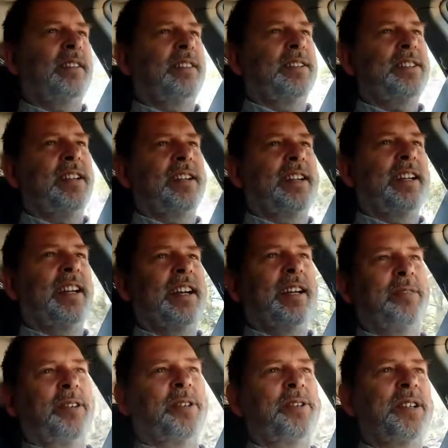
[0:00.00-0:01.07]
let's not get
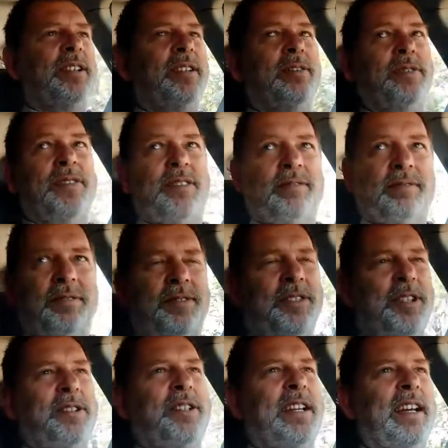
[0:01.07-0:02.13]
ahead of ourselves
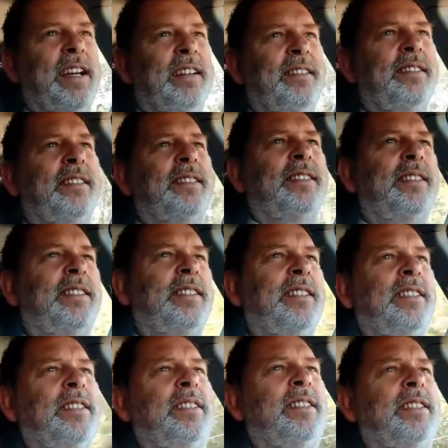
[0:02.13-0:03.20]
just yet.
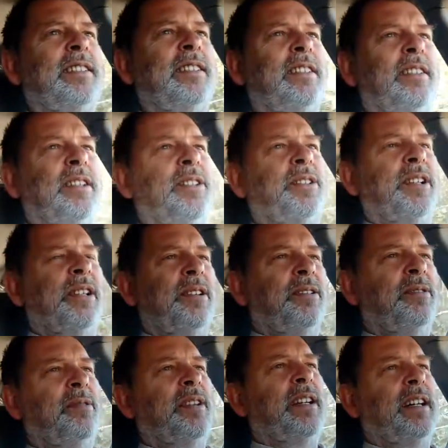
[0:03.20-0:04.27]

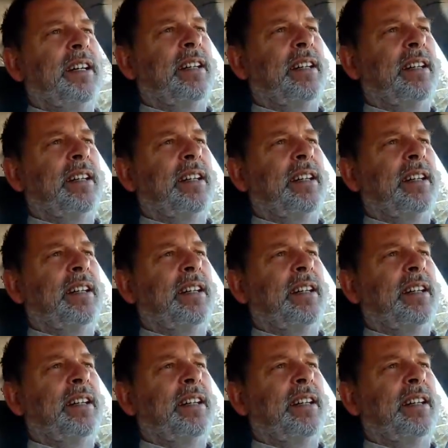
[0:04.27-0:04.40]
So